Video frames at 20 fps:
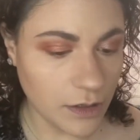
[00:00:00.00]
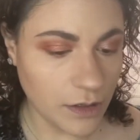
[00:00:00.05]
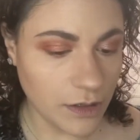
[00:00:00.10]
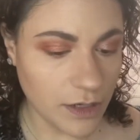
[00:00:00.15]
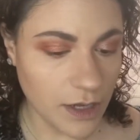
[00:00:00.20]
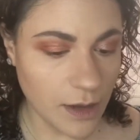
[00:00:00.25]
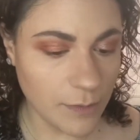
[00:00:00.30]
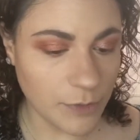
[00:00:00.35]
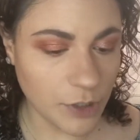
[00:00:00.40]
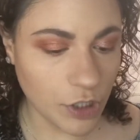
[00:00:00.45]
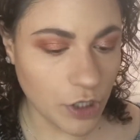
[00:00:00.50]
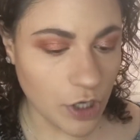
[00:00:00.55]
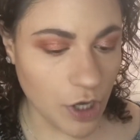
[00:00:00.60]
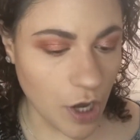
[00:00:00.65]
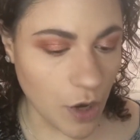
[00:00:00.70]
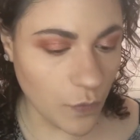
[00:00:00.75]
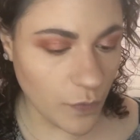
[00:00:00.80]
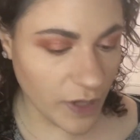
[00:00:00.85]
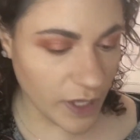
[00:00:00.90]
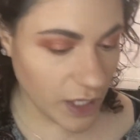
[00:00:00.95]
Now I'm going to
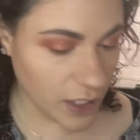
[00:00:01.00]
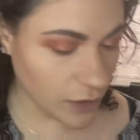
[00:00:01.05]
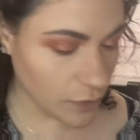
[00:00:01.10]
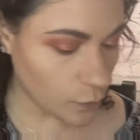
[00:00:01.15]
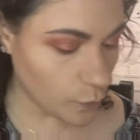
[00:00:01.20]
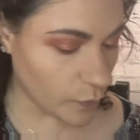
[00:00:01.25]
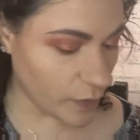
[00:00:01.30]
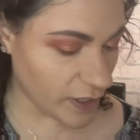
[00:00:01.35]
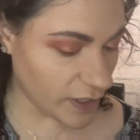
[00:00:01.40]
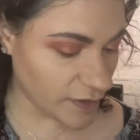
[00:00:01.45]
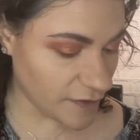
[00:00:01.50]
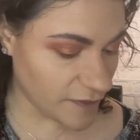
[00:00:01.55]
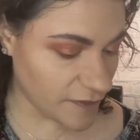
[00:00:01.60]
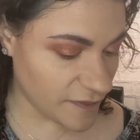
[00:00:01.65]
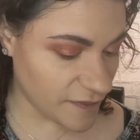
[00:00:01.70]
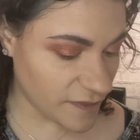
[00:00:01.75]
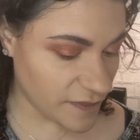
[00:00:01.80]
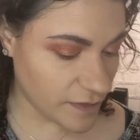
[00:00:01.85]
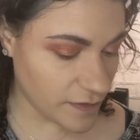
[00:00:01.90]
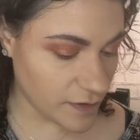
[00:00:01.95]
go in
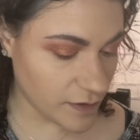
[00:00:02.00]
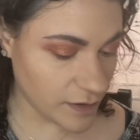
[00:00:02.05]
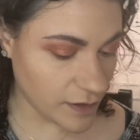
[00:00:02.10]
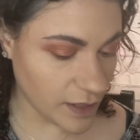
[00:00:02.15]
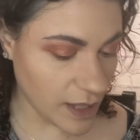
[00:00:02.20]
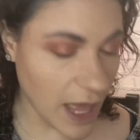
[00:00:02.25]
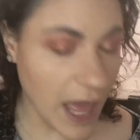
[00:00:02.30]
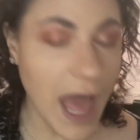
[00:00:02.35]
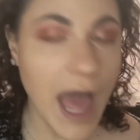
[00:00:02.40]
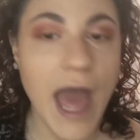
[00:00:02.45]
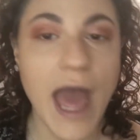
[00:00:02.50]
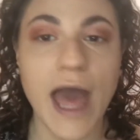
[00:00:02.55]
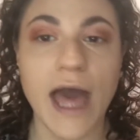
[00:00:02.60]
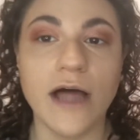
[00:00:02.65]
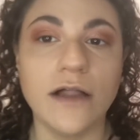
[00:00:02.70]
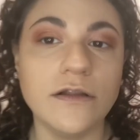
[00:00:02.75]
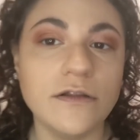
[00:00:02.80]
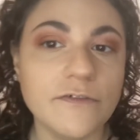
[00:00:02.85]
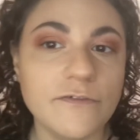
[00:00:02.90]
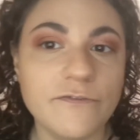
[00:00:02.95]
with
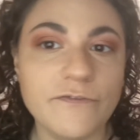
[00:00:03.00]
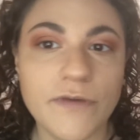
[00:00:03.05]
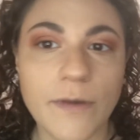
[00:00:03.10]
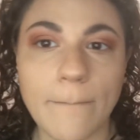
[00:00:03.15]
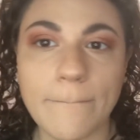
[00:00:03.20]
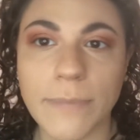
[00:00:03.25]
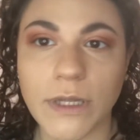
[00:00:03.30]
e.l.f.